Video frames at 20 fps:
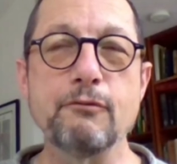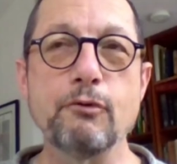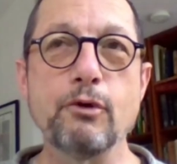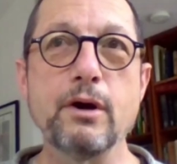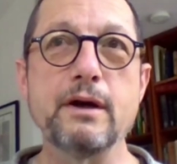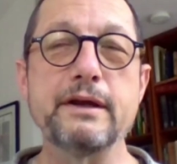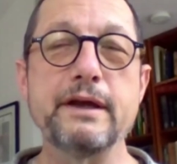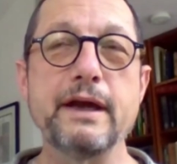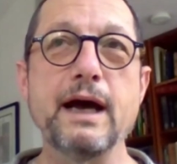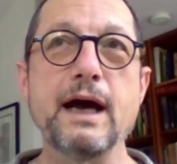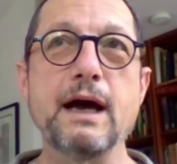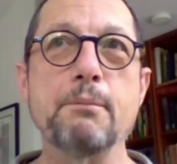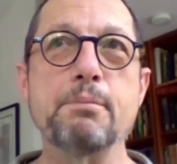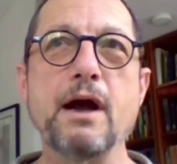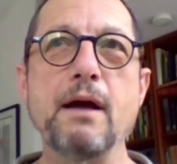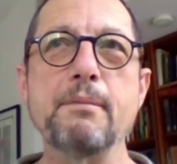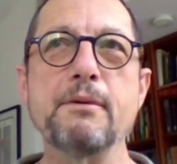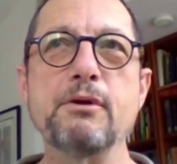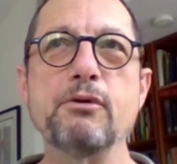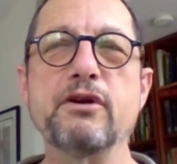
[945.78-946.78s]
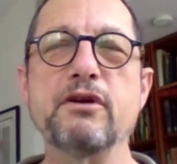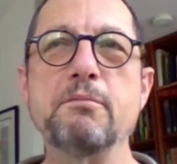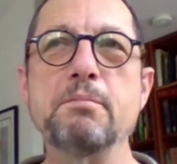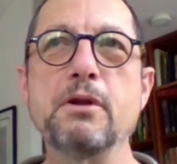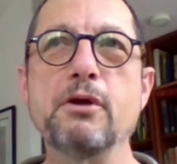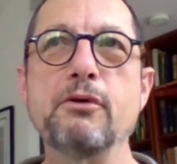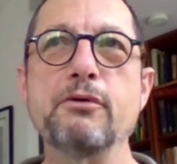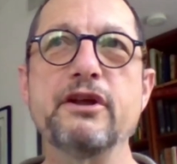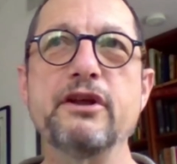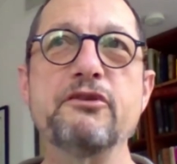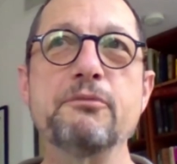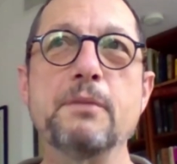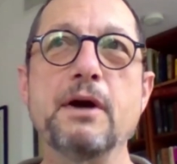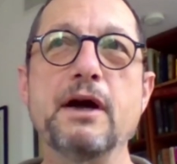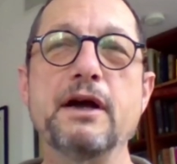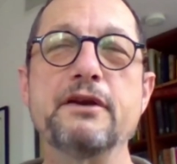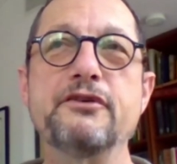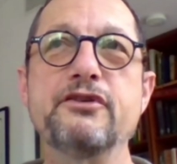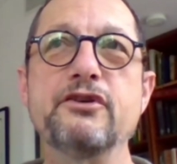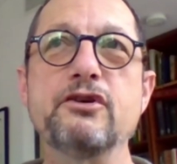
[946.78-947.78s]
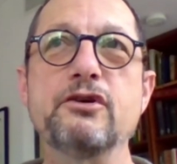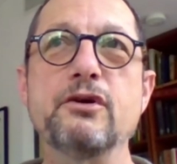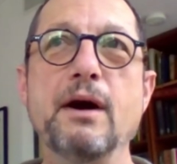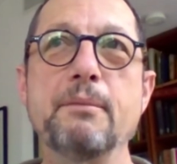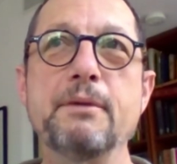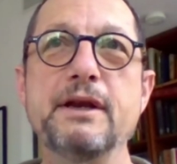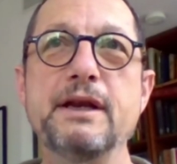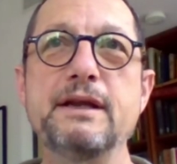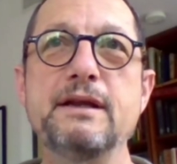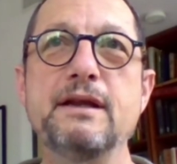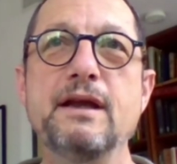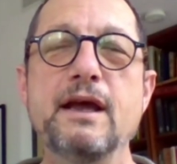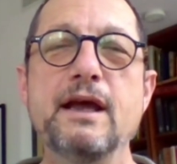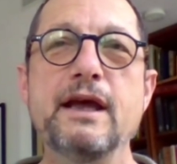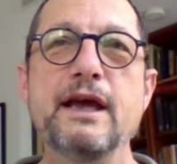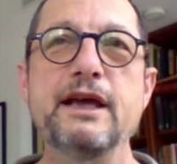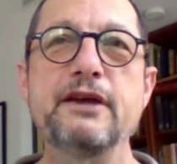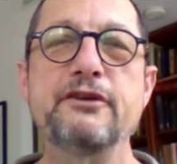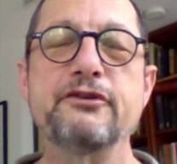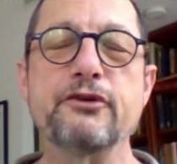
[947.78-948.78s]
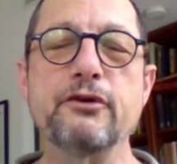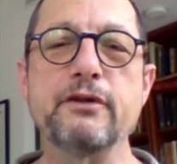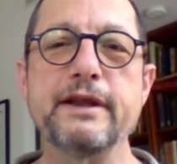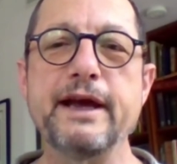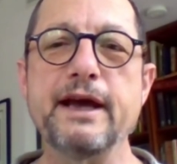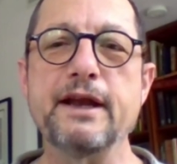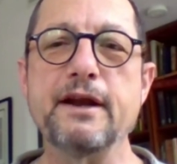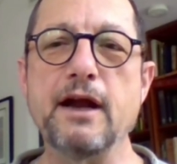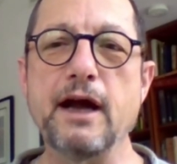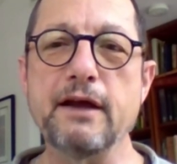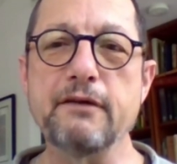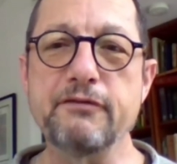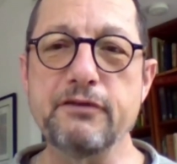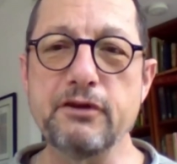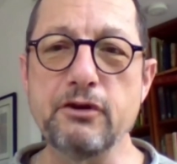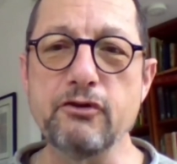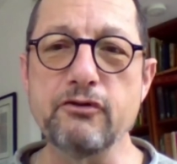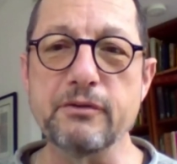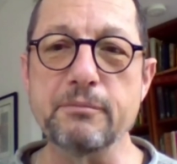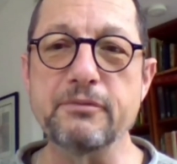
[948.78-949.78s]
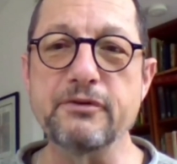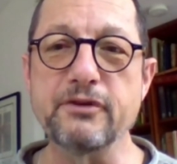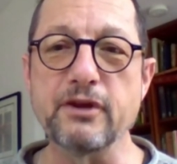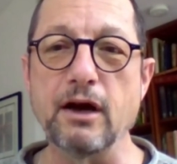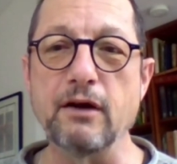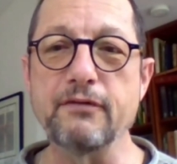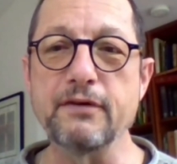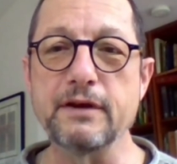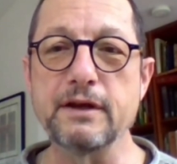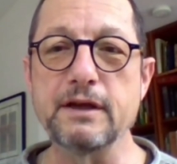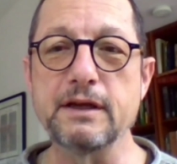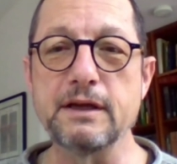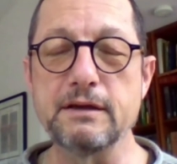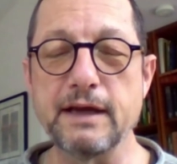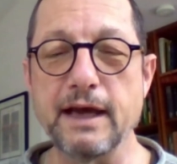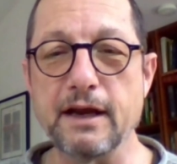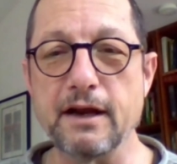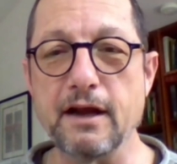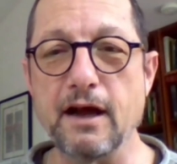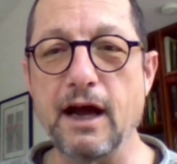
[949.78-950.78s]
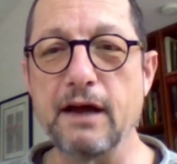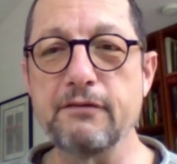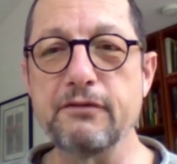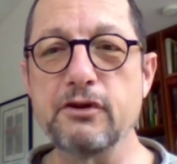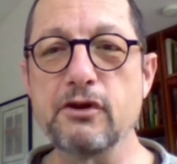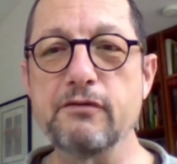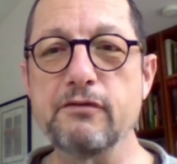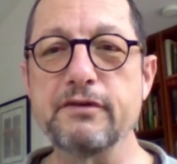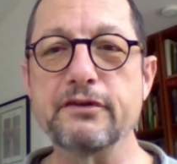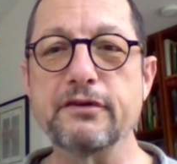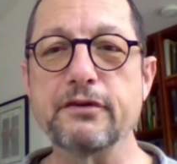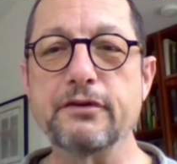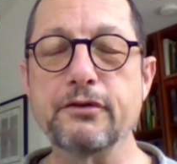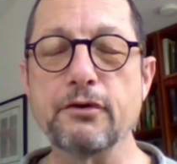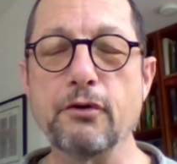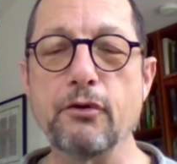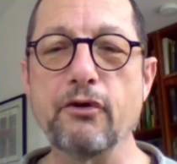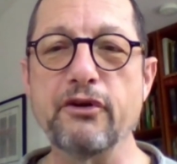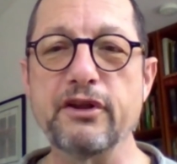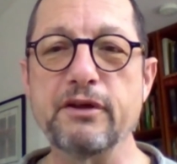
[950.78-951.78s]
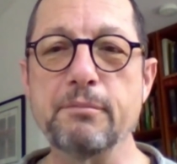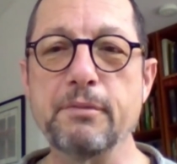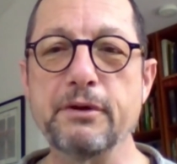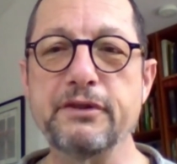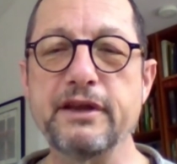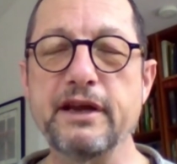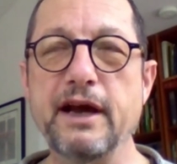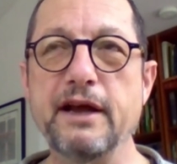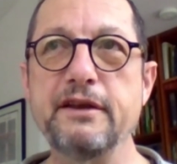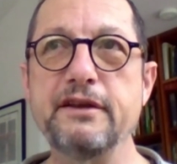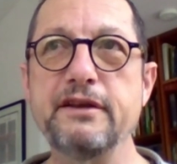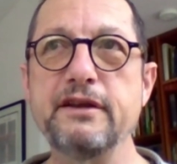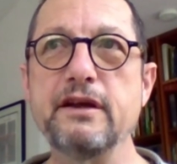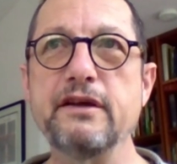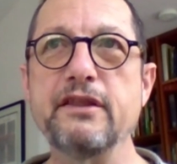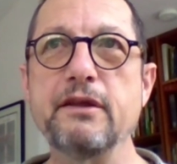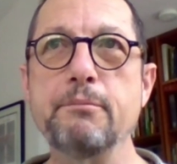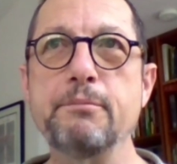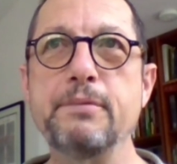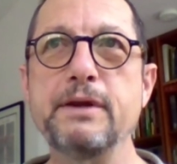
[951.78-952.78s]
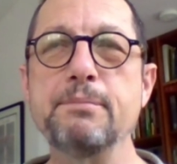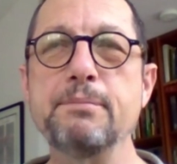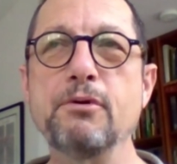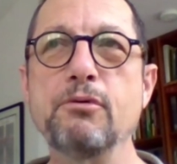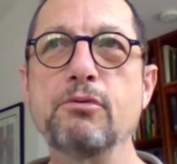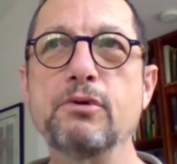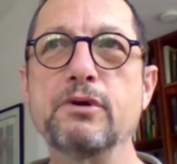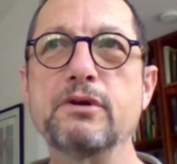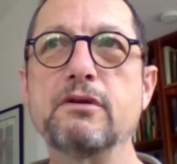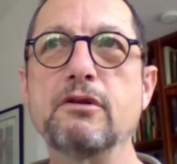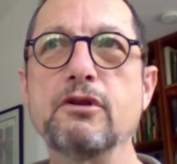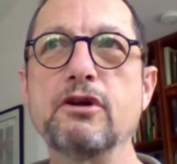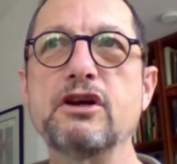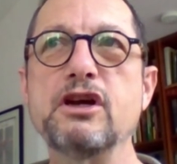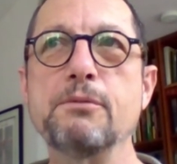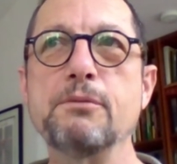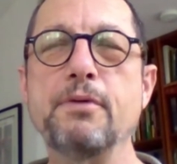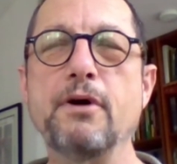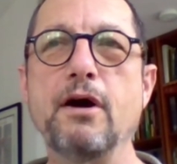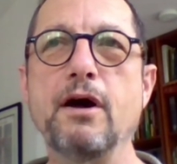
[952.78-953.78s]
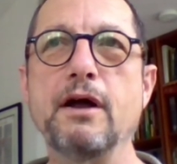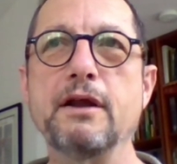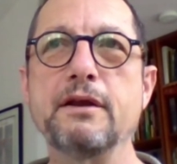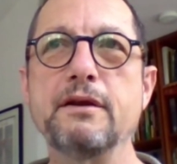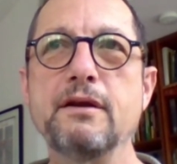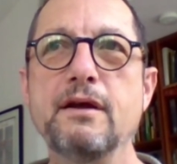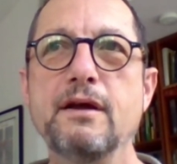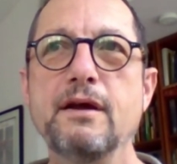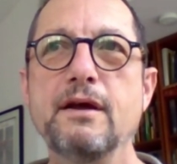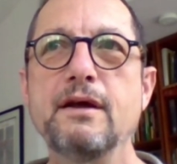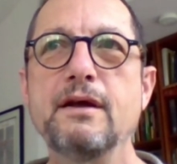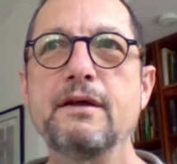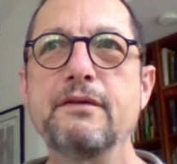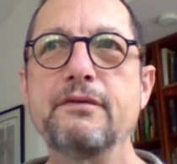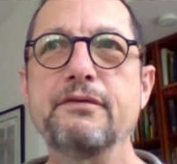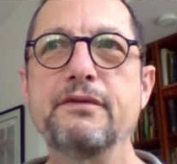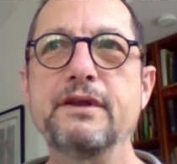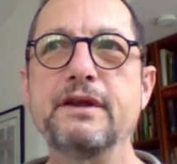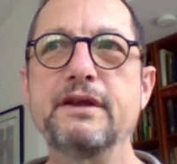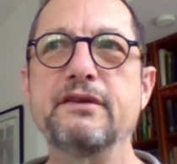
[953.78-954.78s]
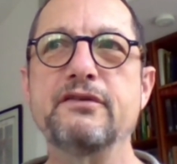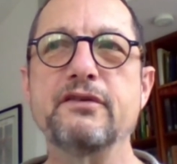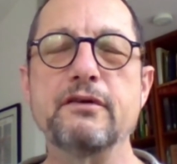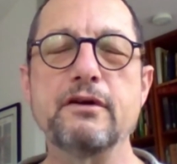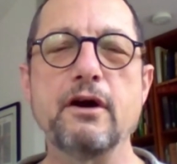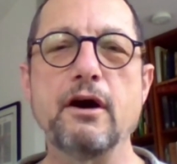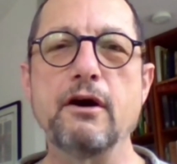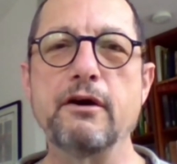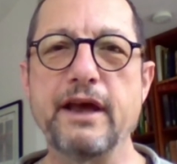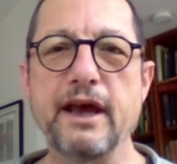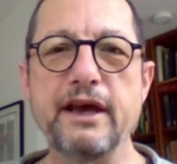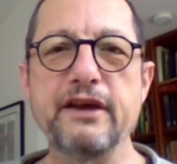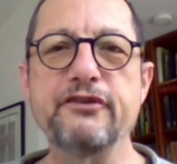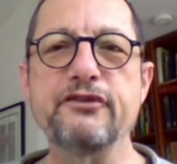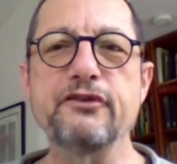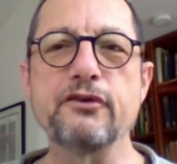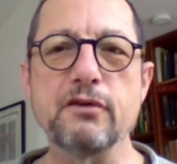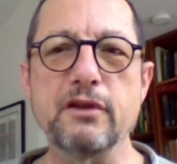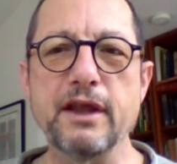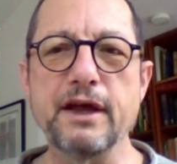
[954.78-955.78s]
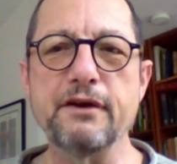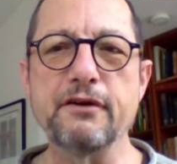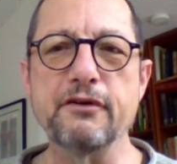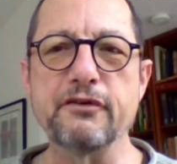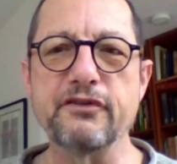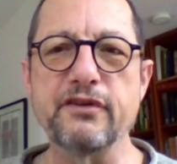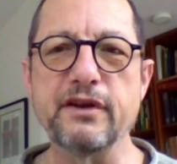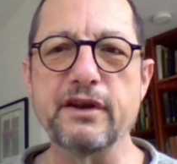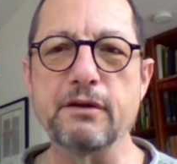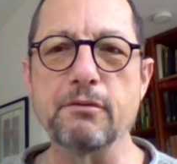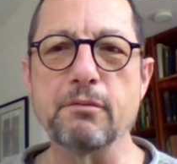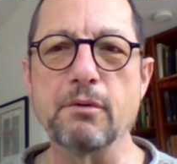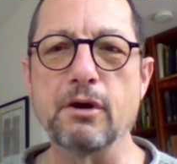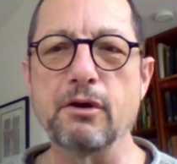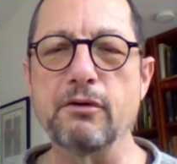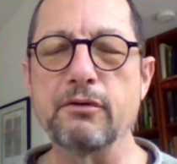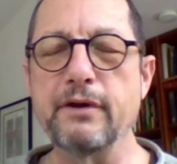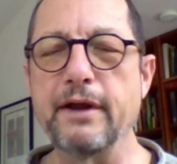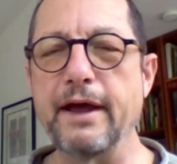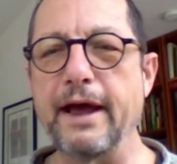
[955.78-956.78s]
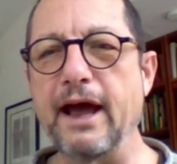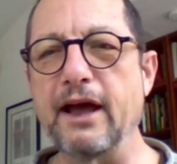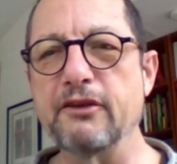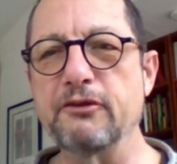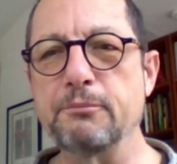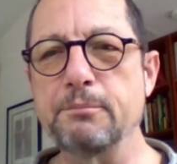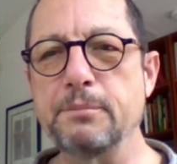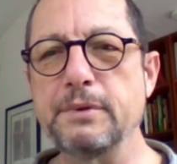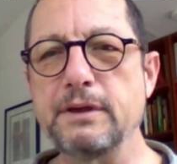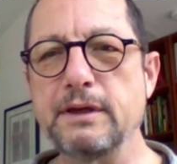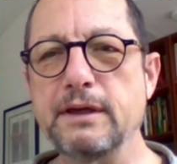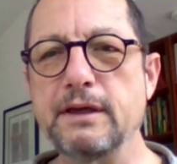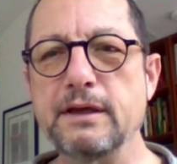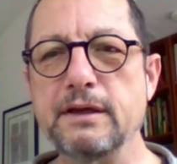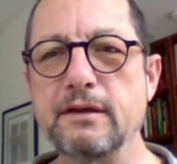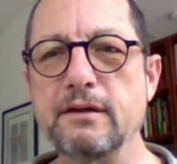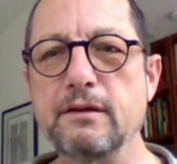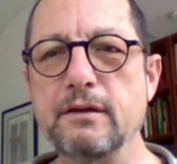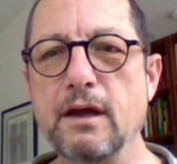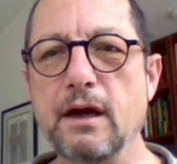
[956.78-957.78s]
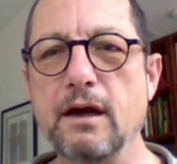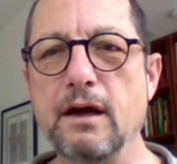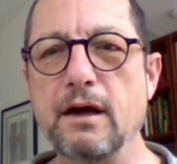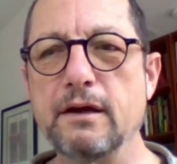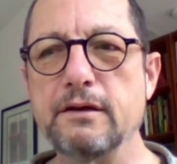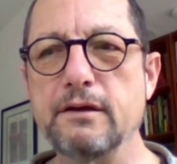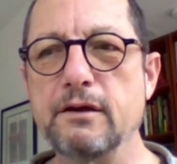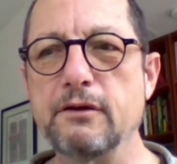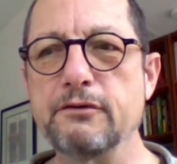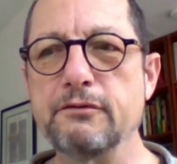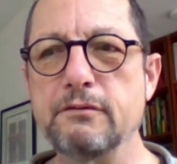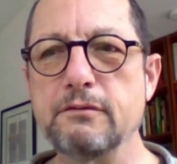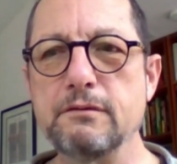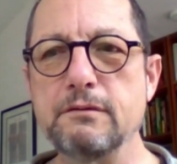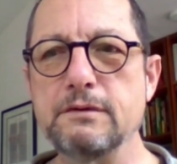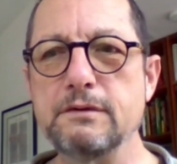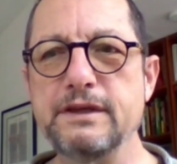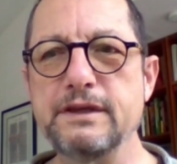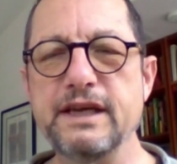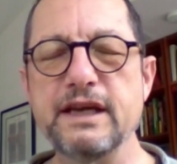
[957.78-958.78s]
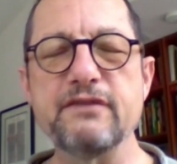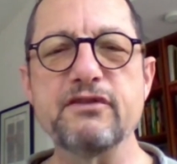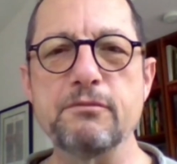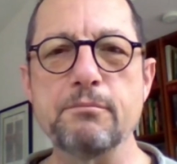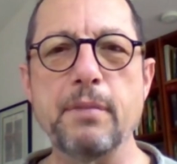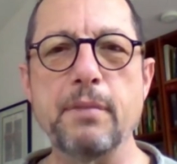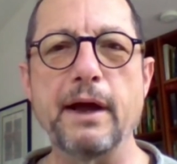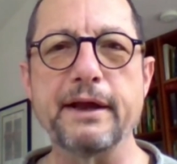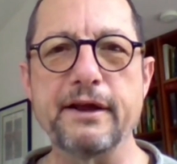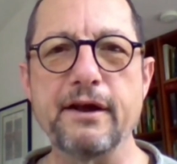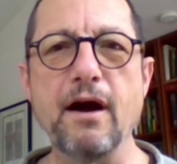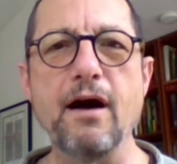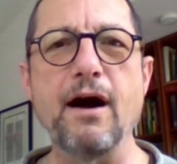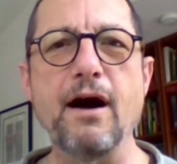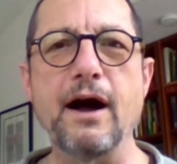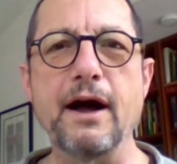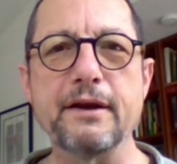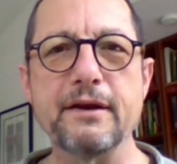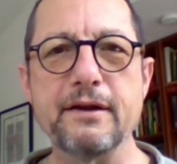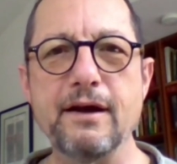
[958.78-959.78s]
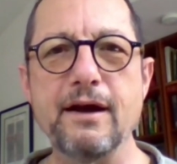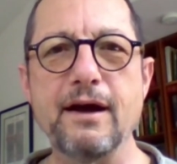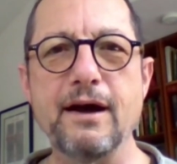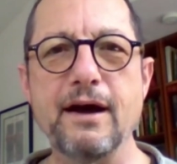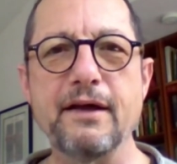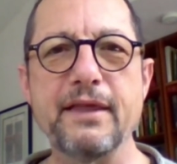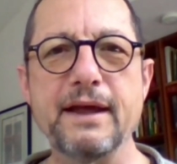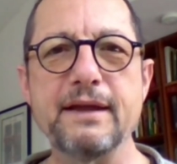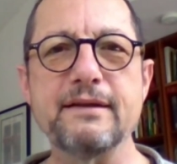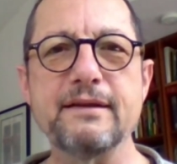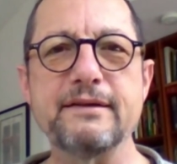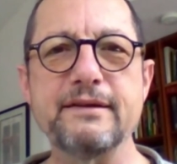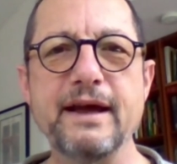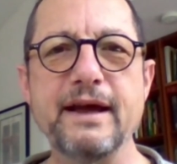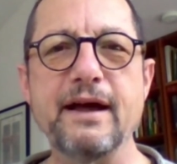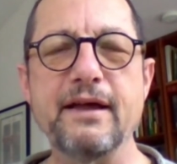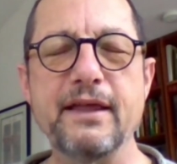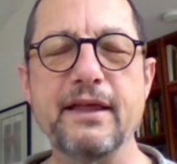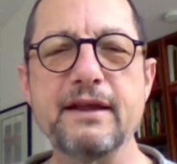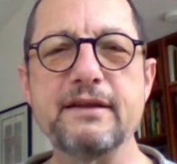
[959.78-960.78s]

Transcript: Well, yeah, probably would have blown his mind too. I mean, he he certainly had a high view of himself, and he had a high view of his authority. But the idea that people would look upon these occasional letters that he wrote as being, uh, you know, given by God, uh, that yeah,